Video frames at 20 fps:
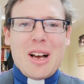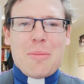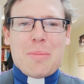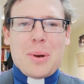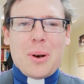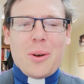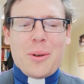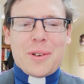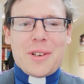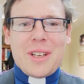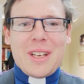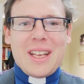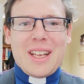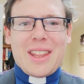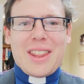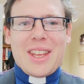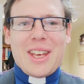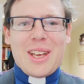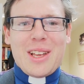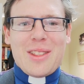a
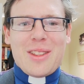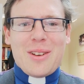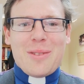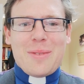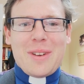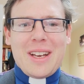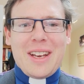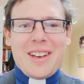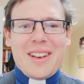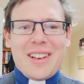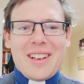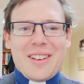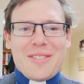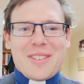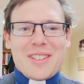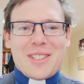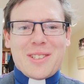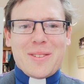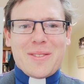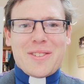plodding thing that we
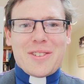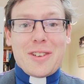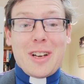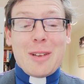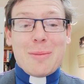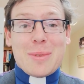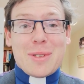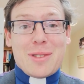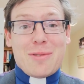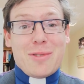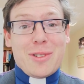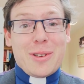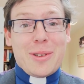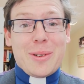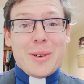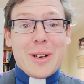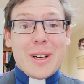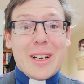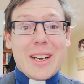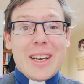have to sort of traipse
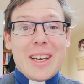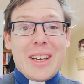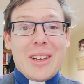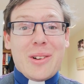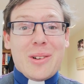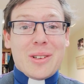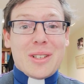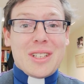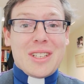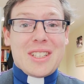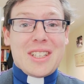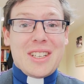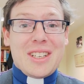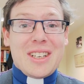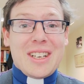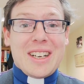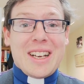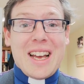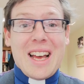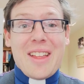through in order
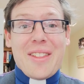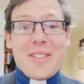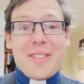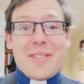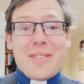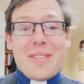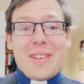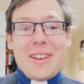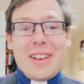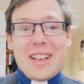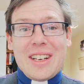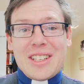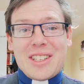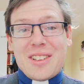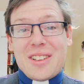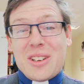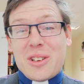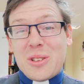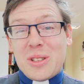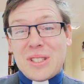to get
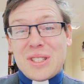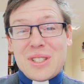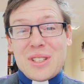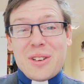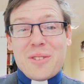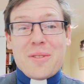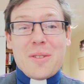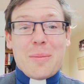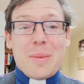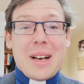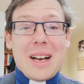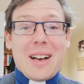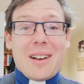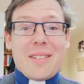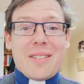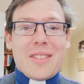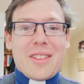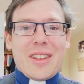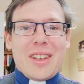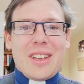into the good stuff
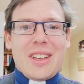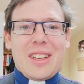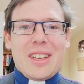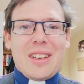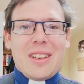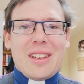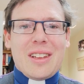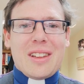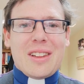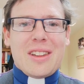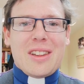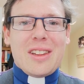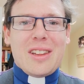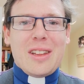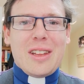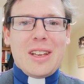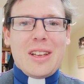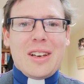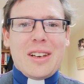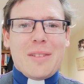about the
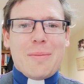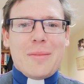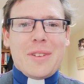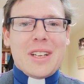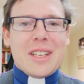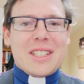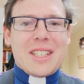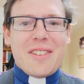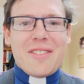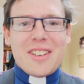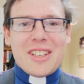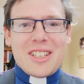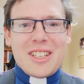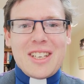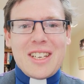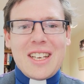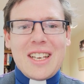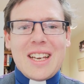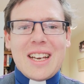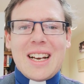the
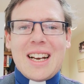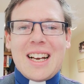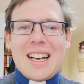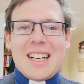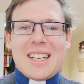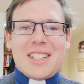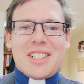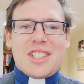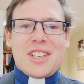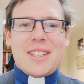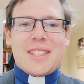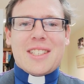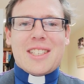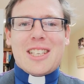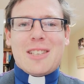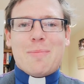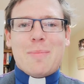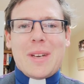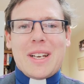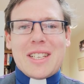nativity and
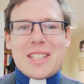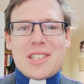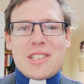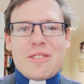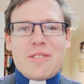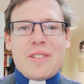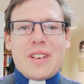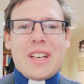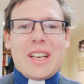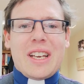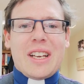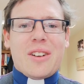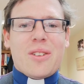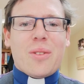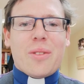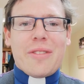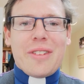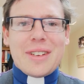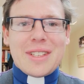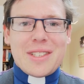Jesus' ministry and
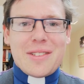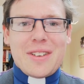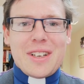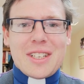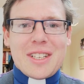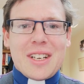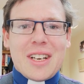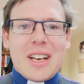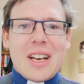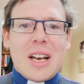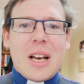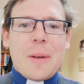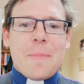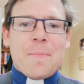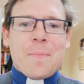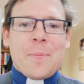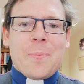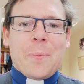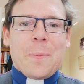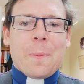all the rest of it.
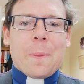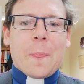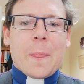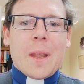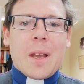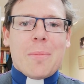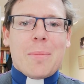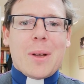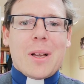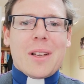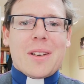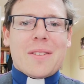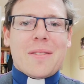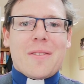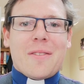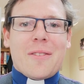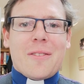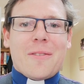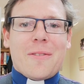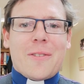But
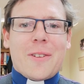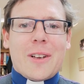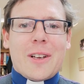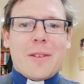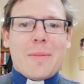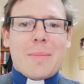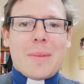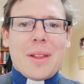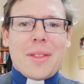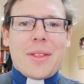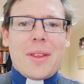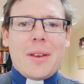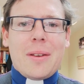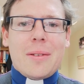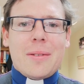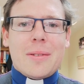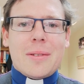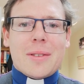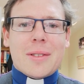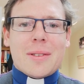for
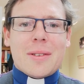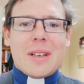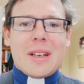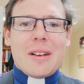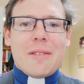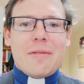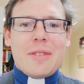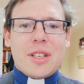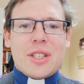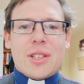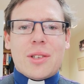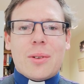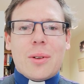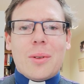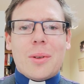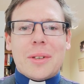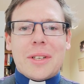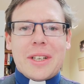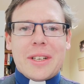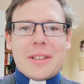Matthew's
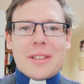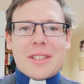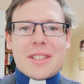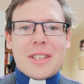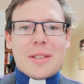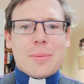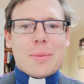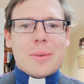original audience,